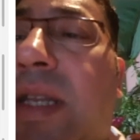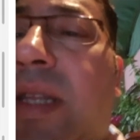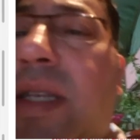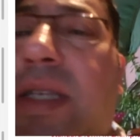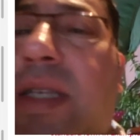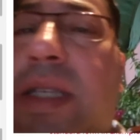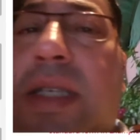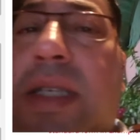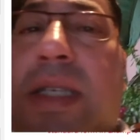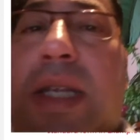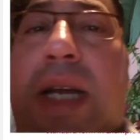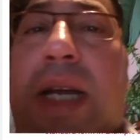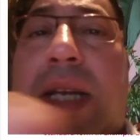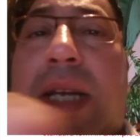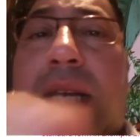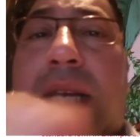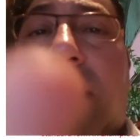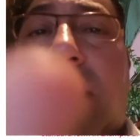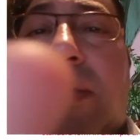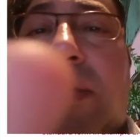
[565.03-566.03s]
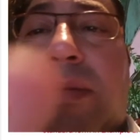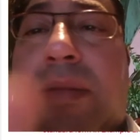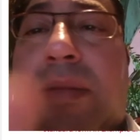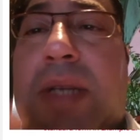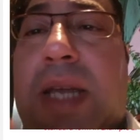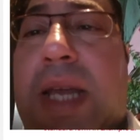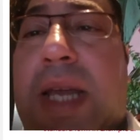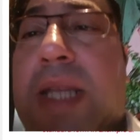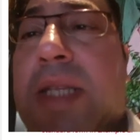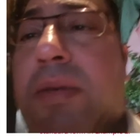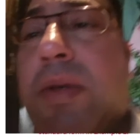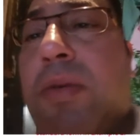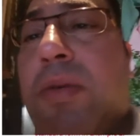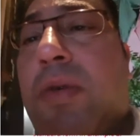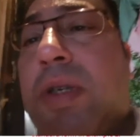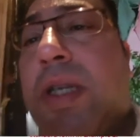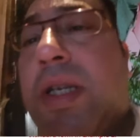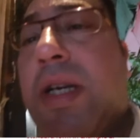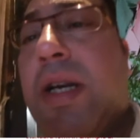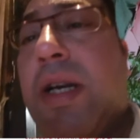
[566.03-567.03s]
this style, and we
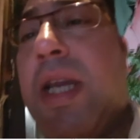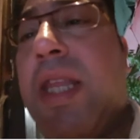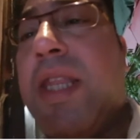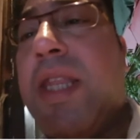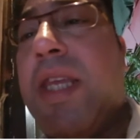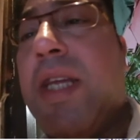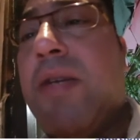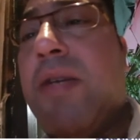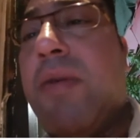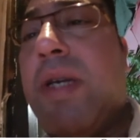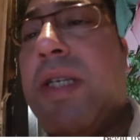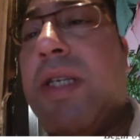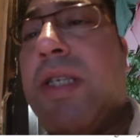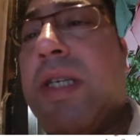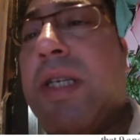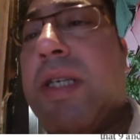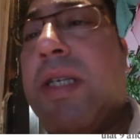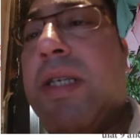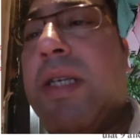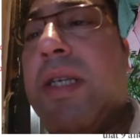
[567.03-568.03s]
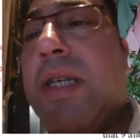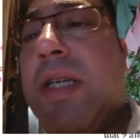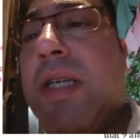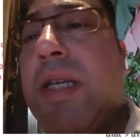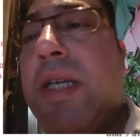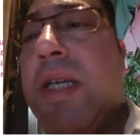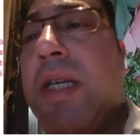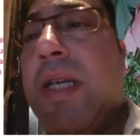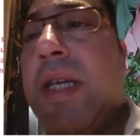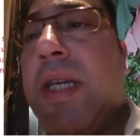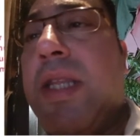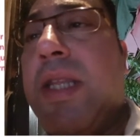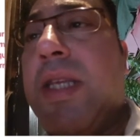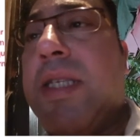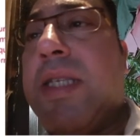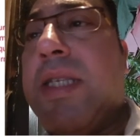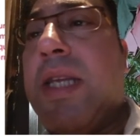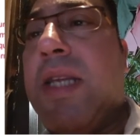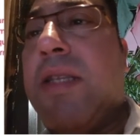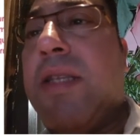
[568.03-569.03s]
want to write the equation in the
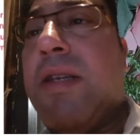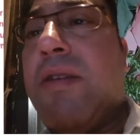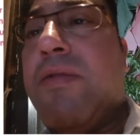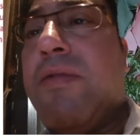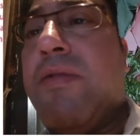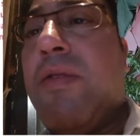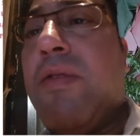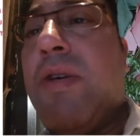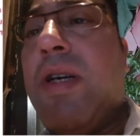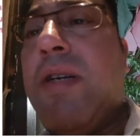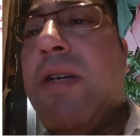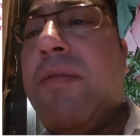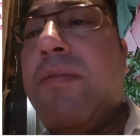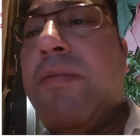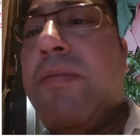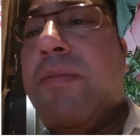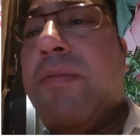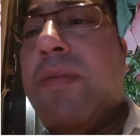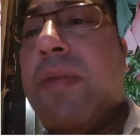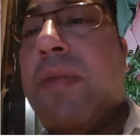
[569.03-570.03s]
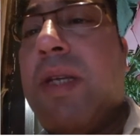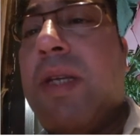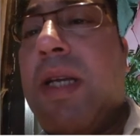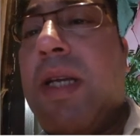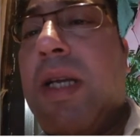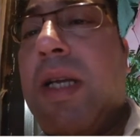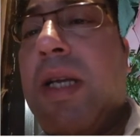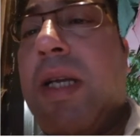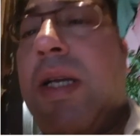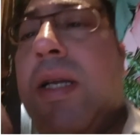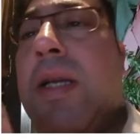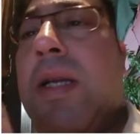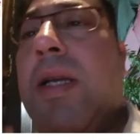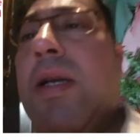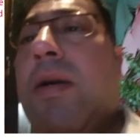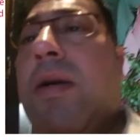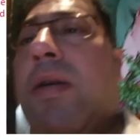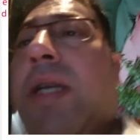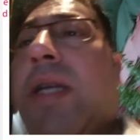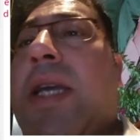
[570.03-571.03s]
standard form,
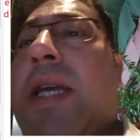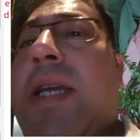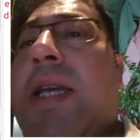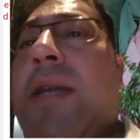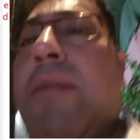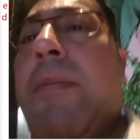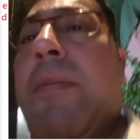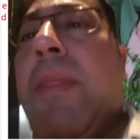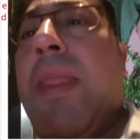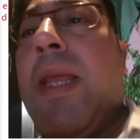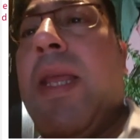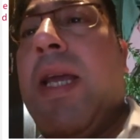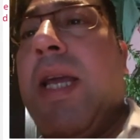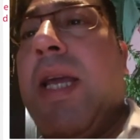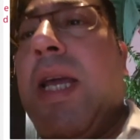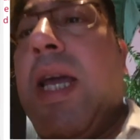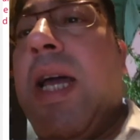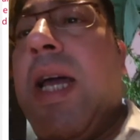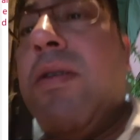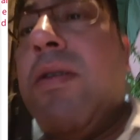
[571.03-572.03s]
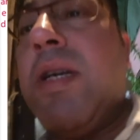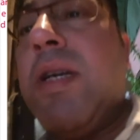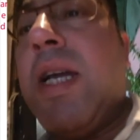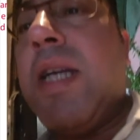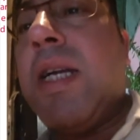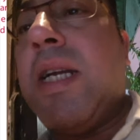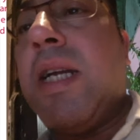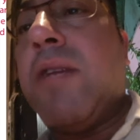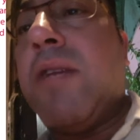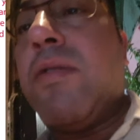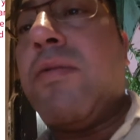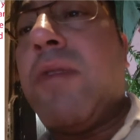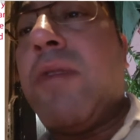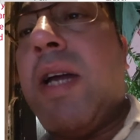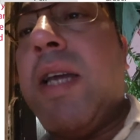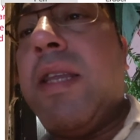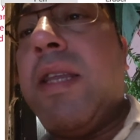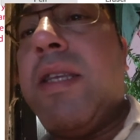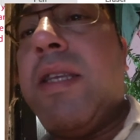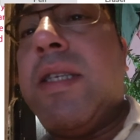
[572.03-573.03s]
okay, how can I
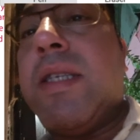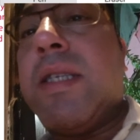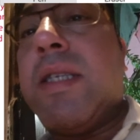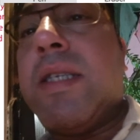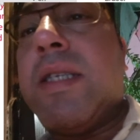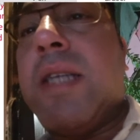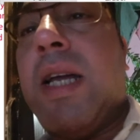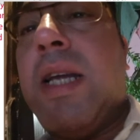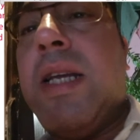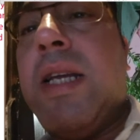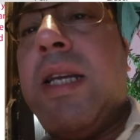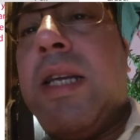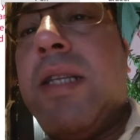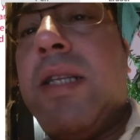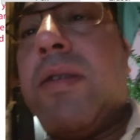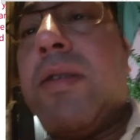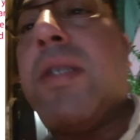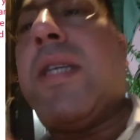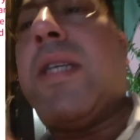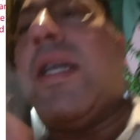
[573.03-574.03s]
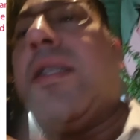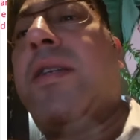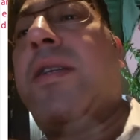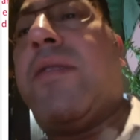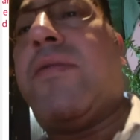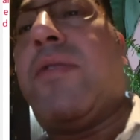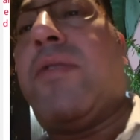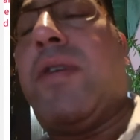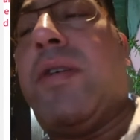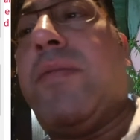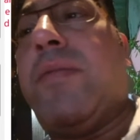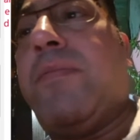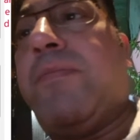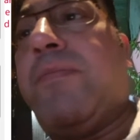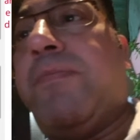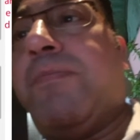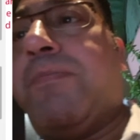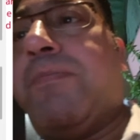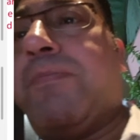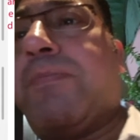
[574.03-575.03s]
rewrite this style into standard form?
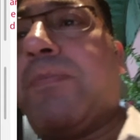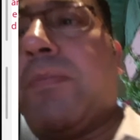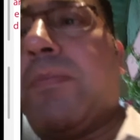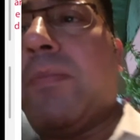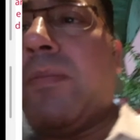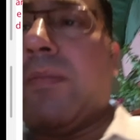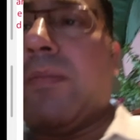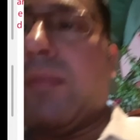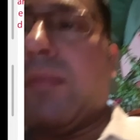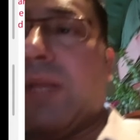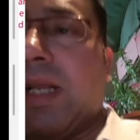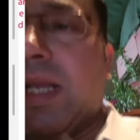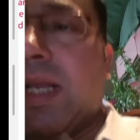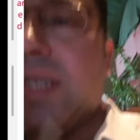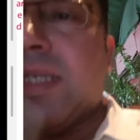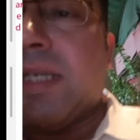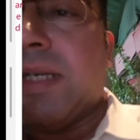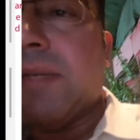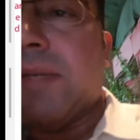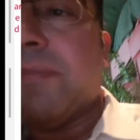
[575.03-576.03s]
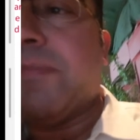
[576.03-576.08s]
Let's see.